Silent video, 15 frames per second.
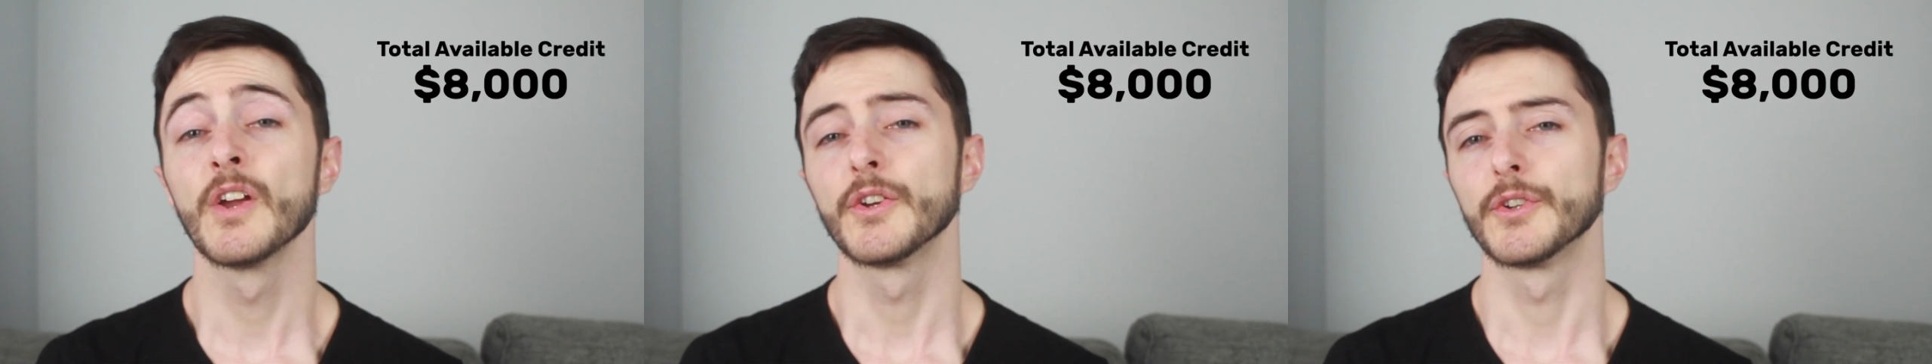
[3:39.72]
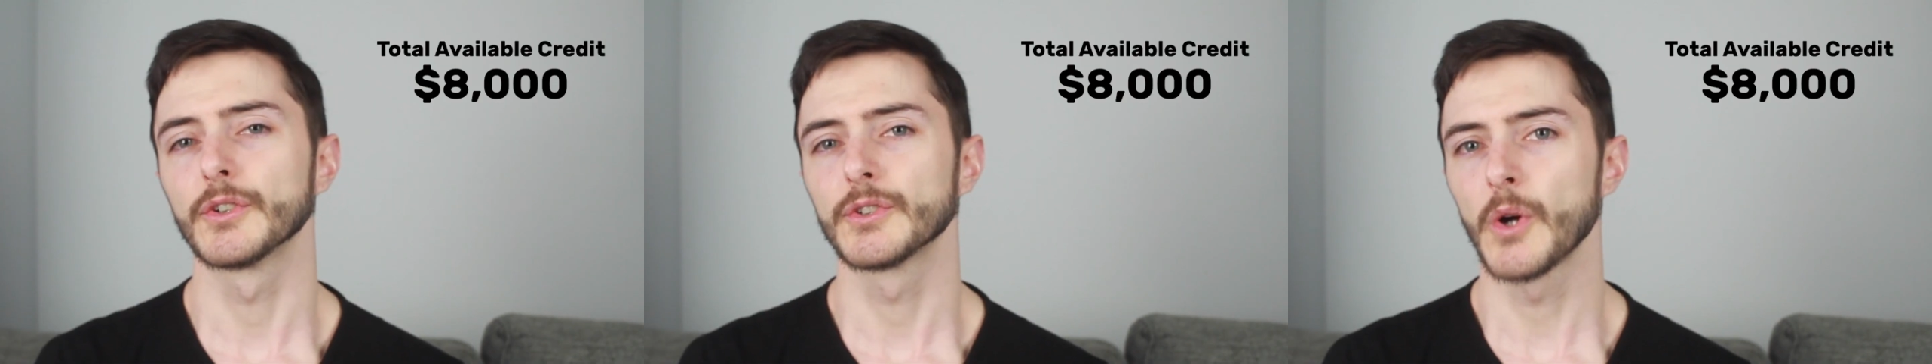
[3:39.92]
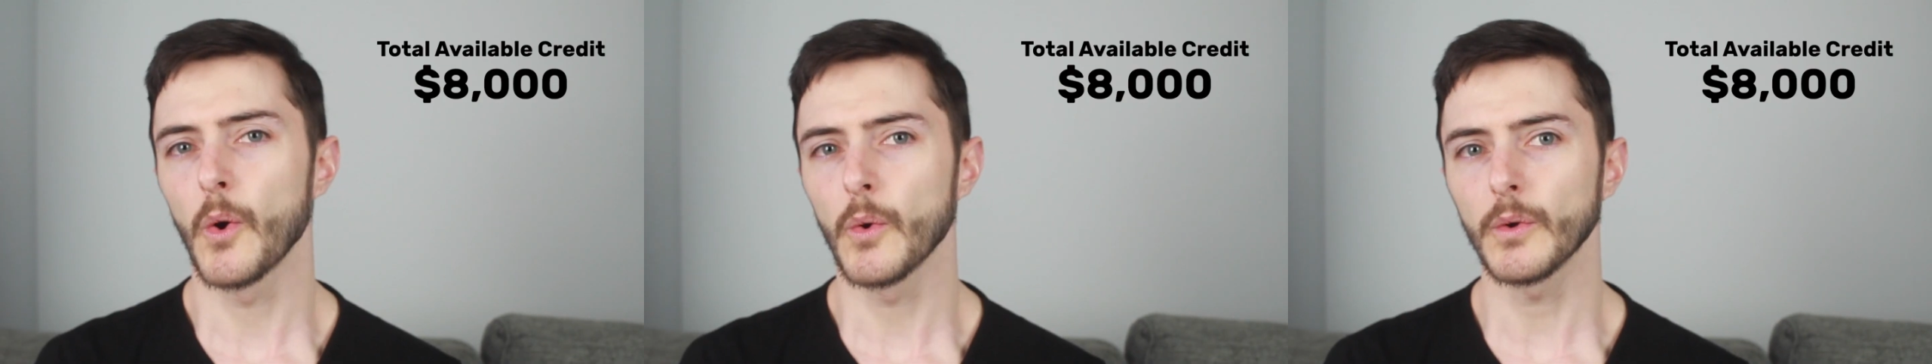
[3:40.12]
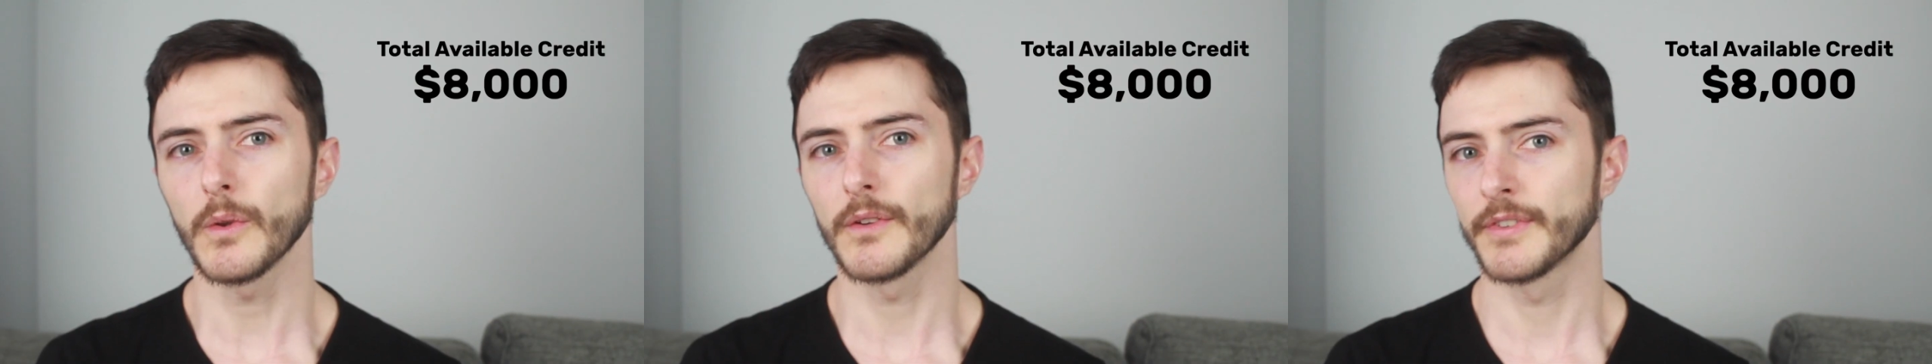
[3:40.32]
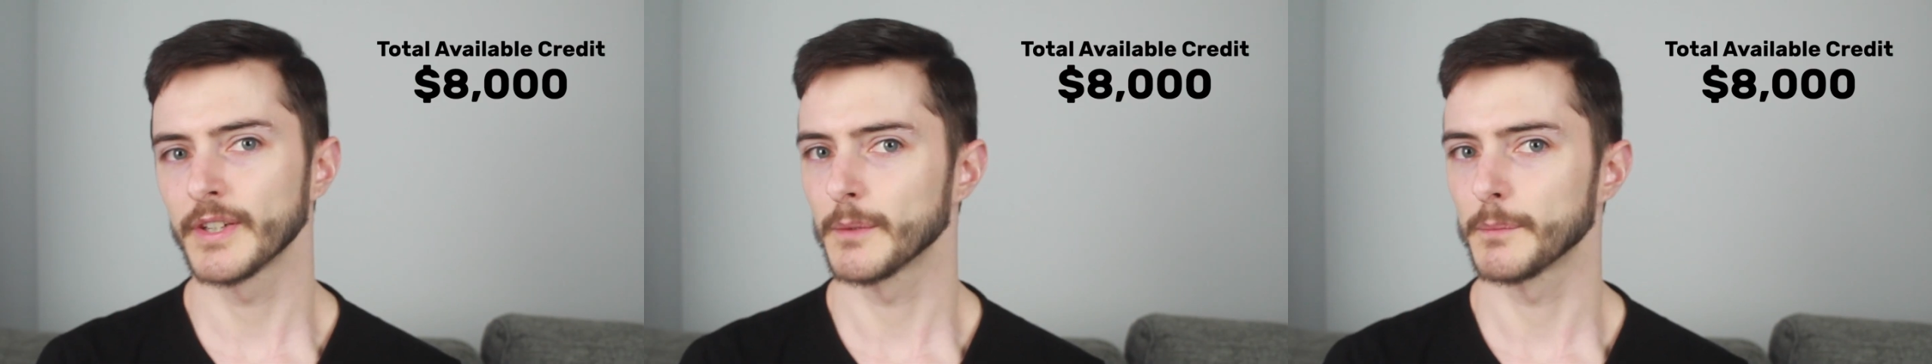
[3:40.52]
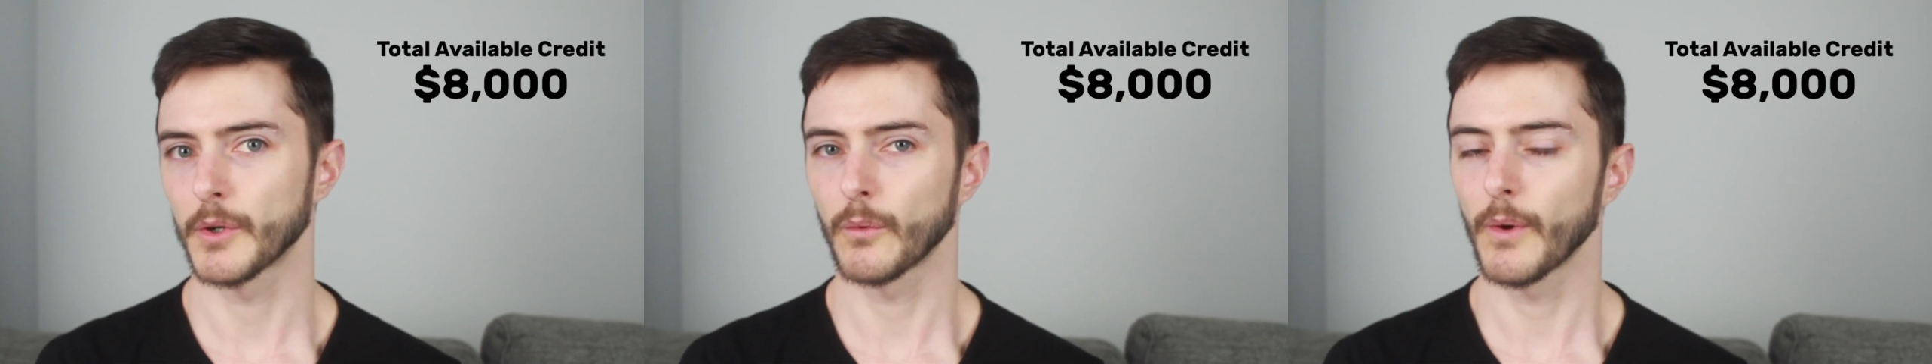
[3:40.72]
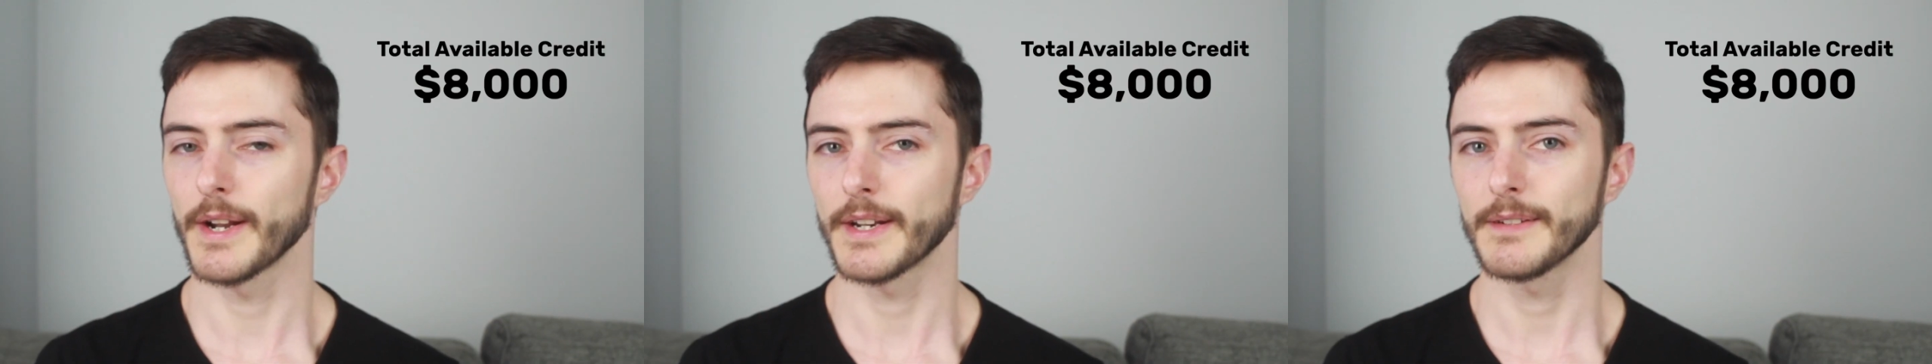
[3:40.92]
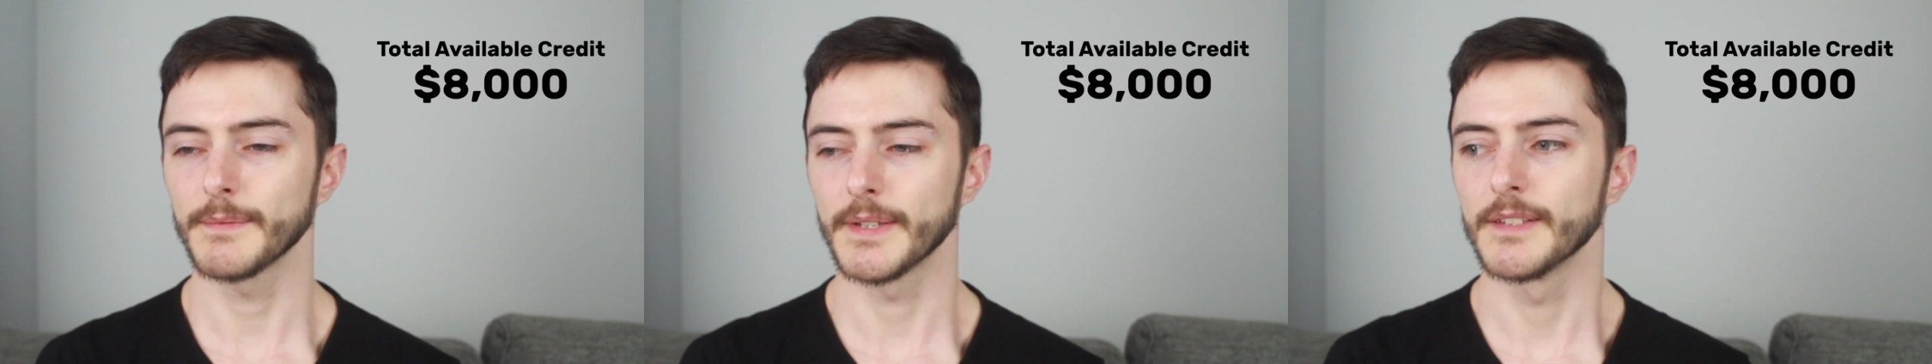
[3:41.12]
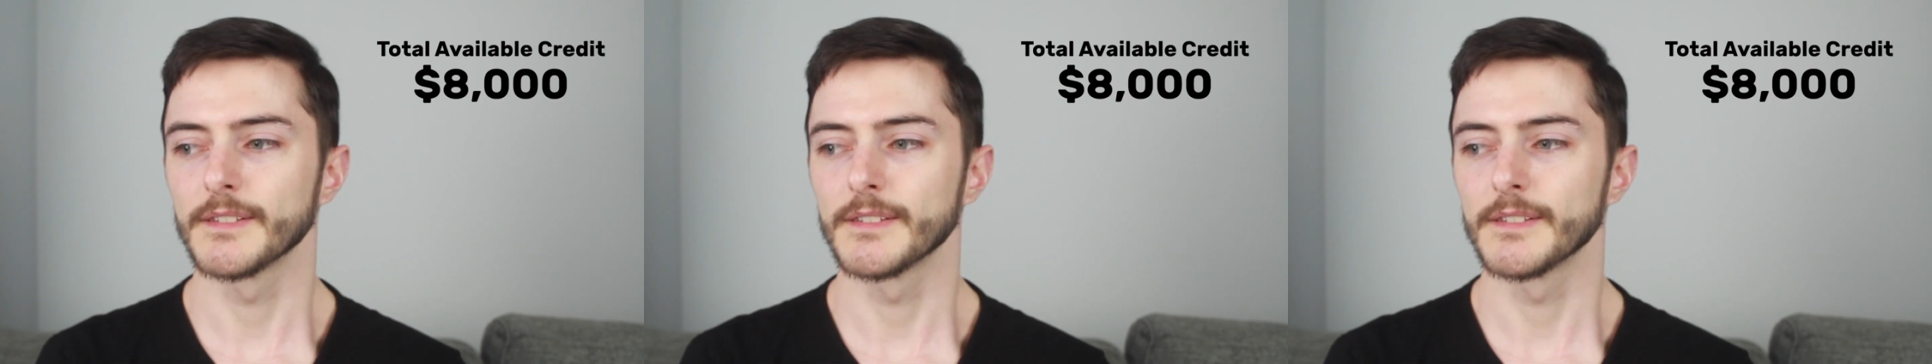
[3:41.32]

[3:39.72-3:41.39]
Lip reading: Your total available credit